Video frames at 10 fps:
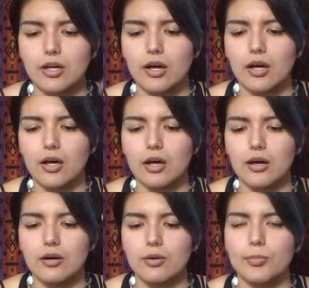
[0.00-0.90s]

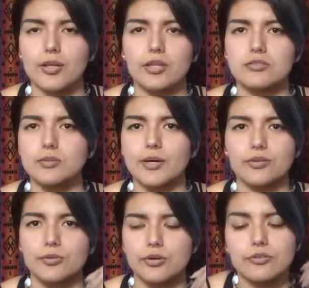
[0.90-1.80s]
or beliefs about
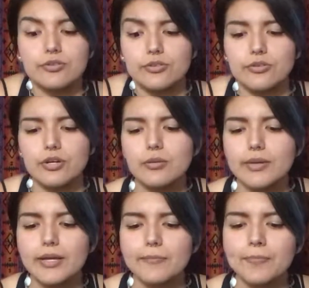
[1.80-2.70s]
the world too could
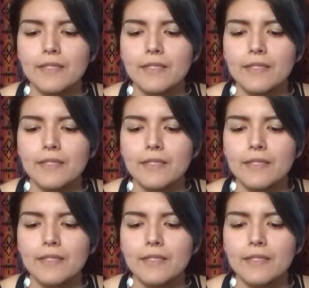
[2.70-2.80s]
be.